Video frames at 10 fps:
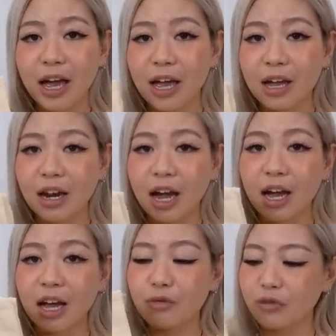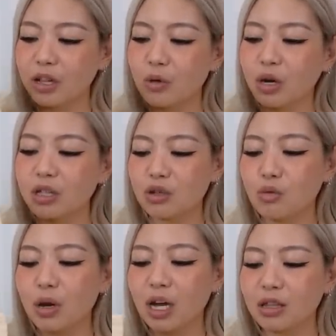And I really want to
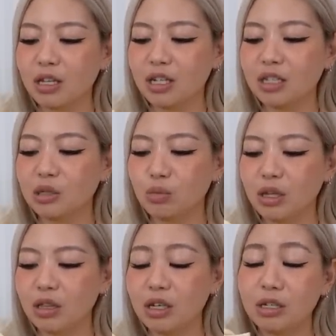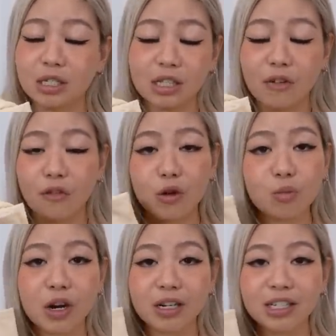wear these with the Yeezy Foam
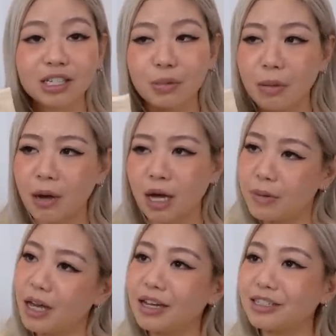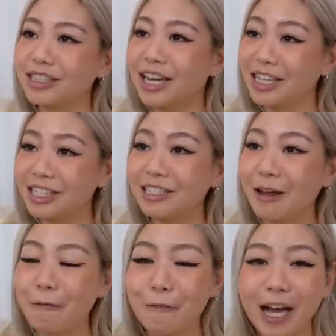Runners, but my pair just hasn't
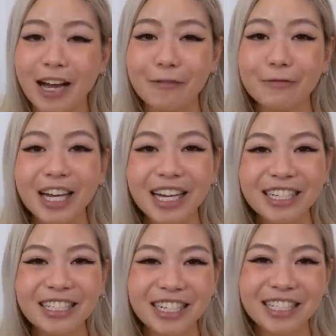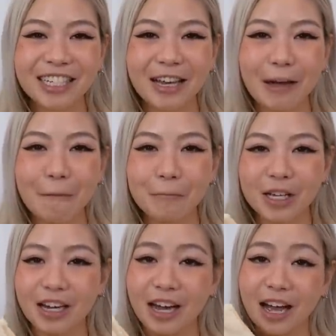arrived just yet.
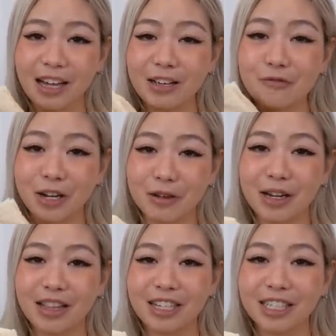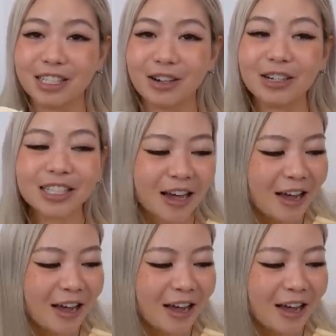But yeah, highly recommend these socks.